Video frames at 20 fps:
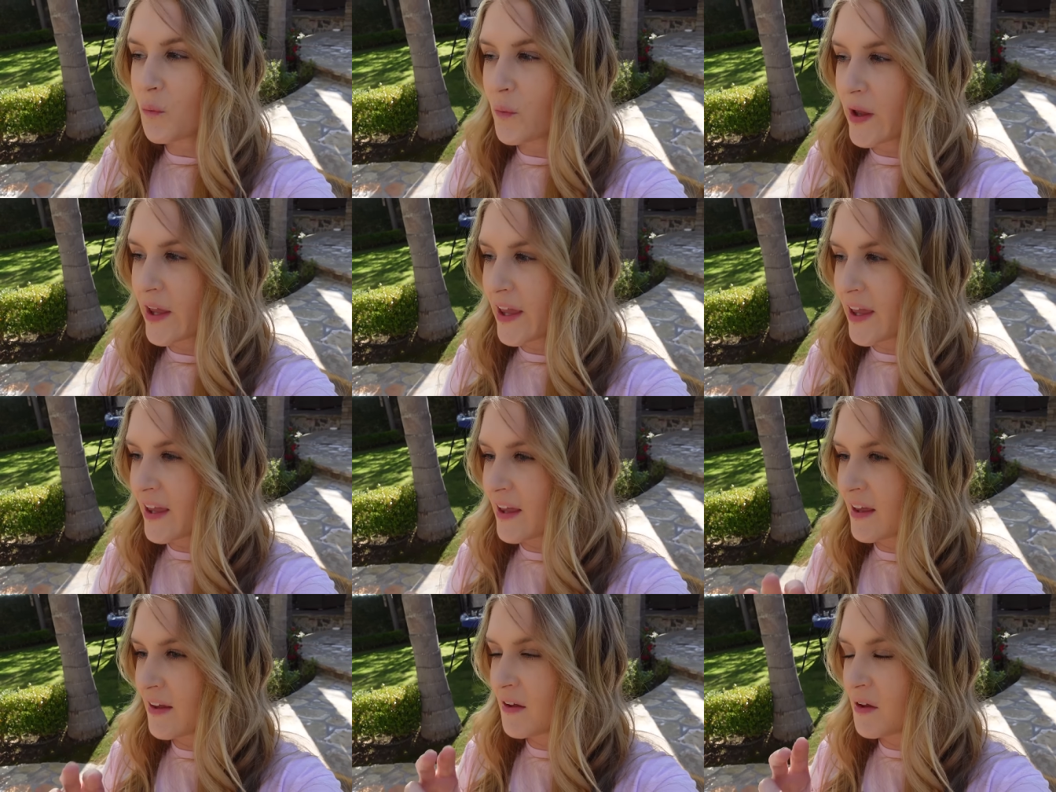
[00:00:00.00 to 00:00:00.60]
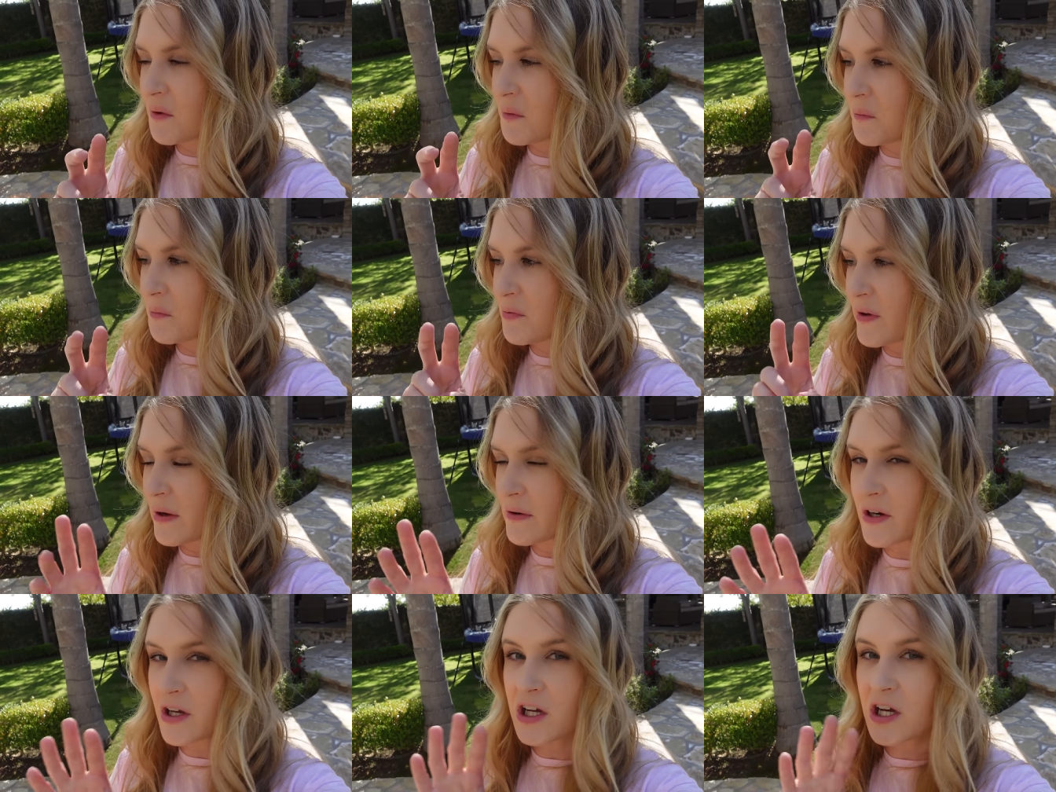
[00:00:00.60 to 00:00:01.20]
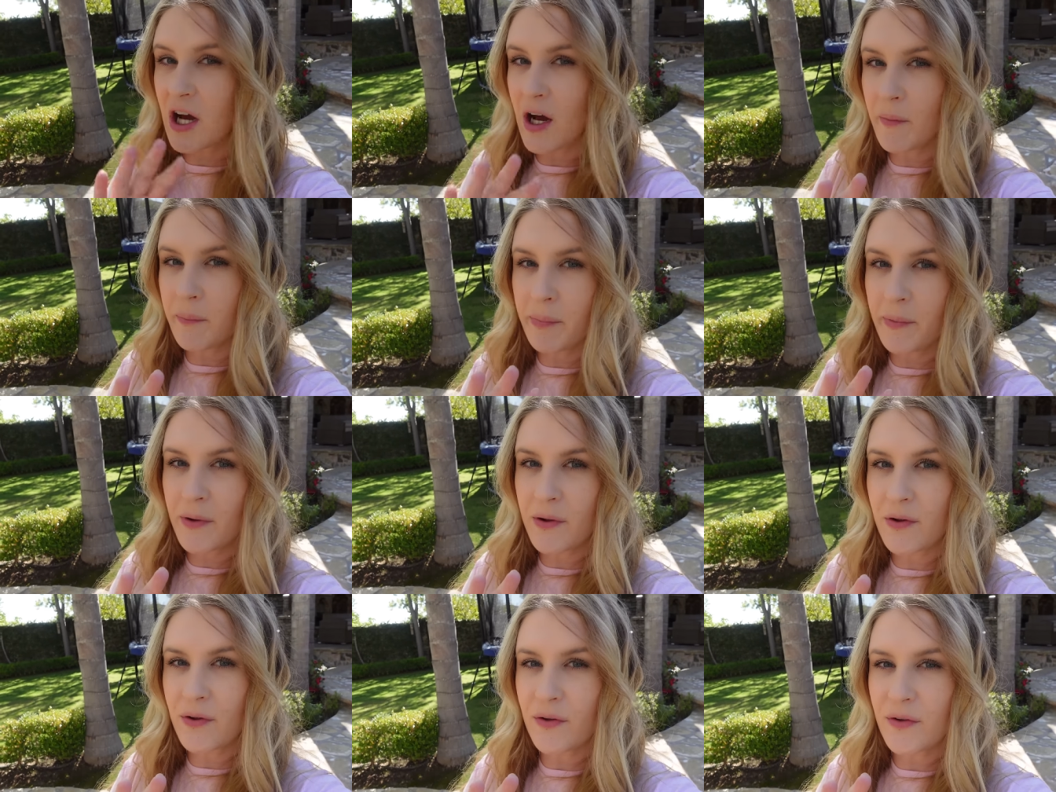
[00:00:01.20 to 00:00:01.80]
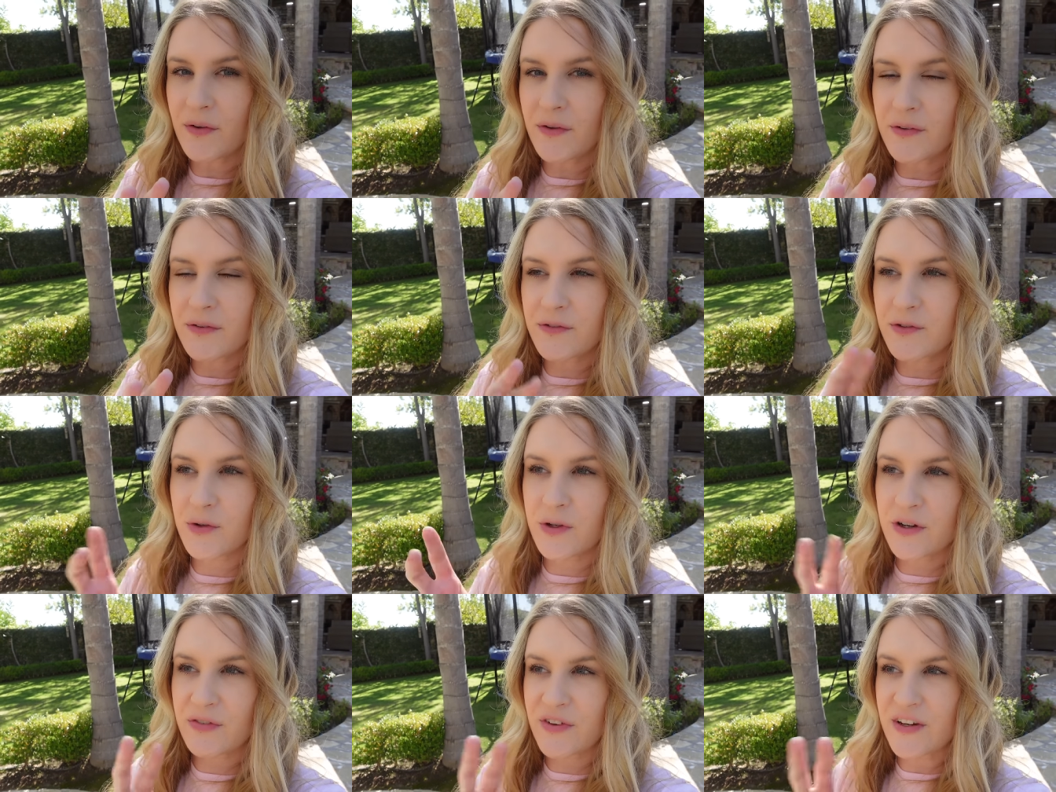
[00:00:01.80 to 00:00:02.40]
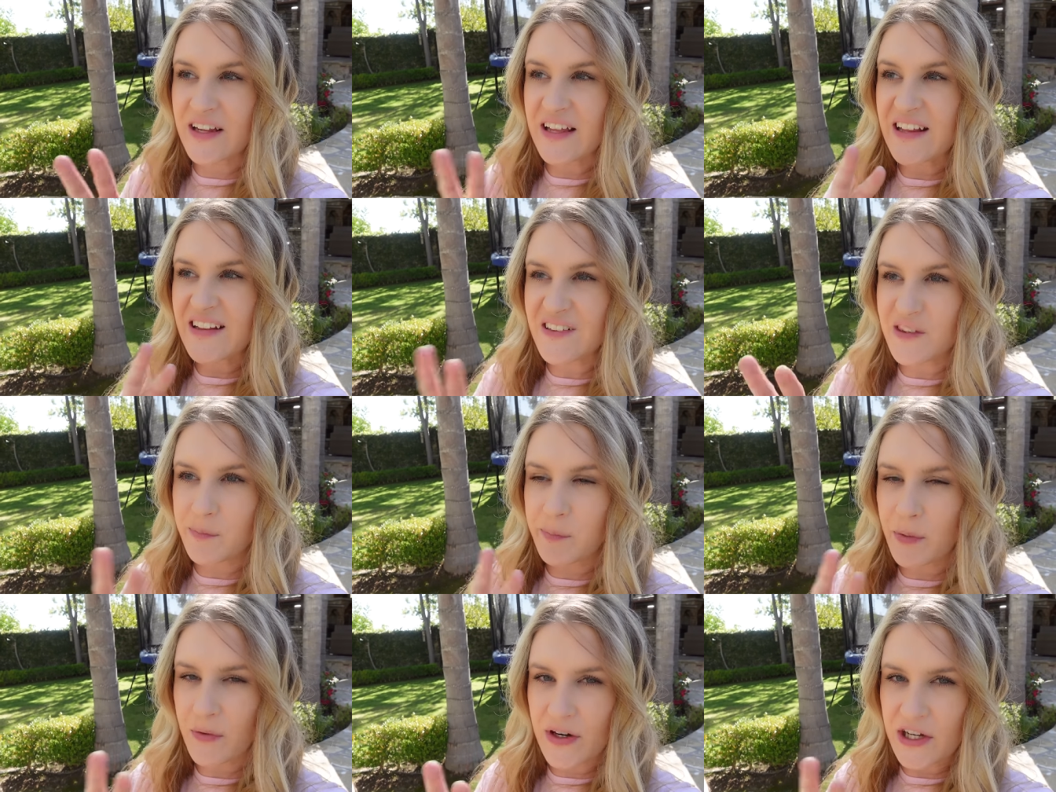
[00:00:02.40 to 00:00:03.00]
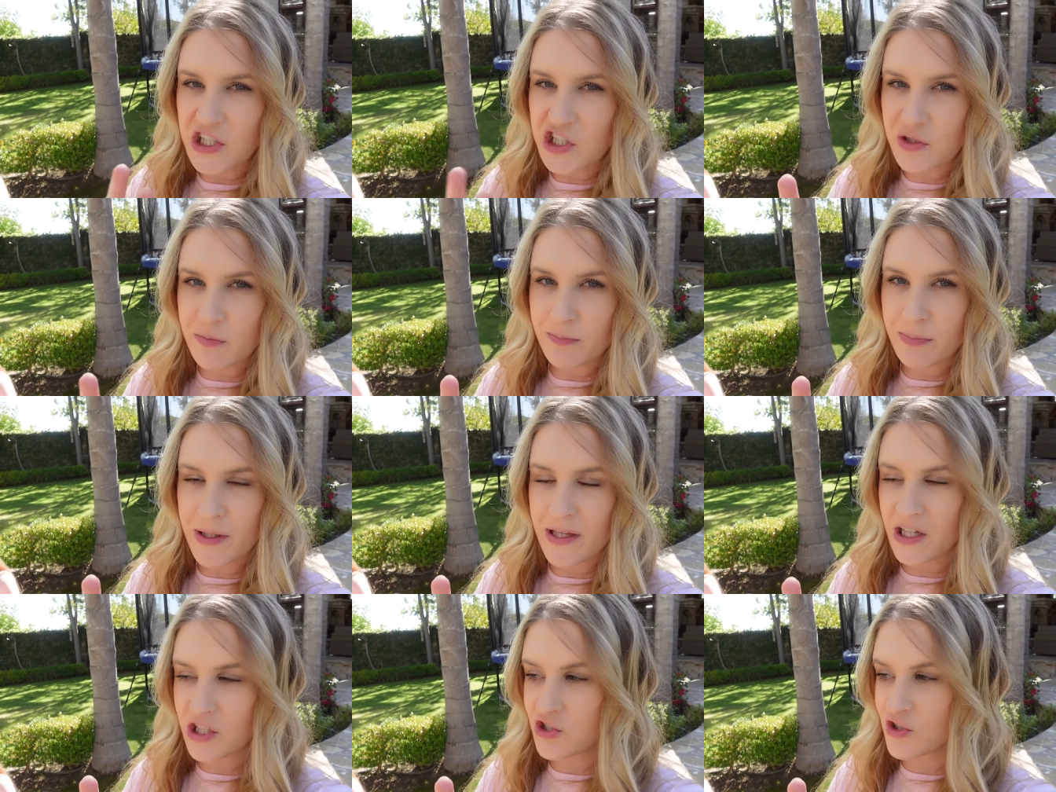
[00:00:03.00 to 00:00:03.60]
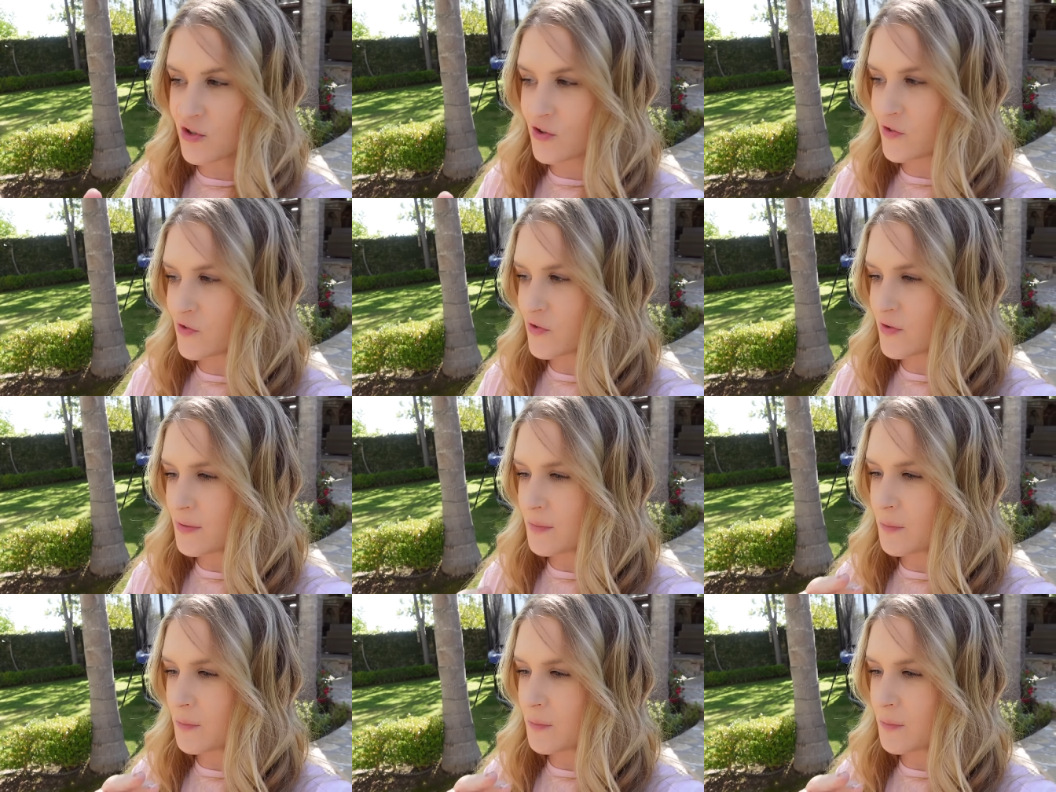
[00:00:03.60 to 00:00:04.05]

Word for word: we found a couple, two different inspiration pictures.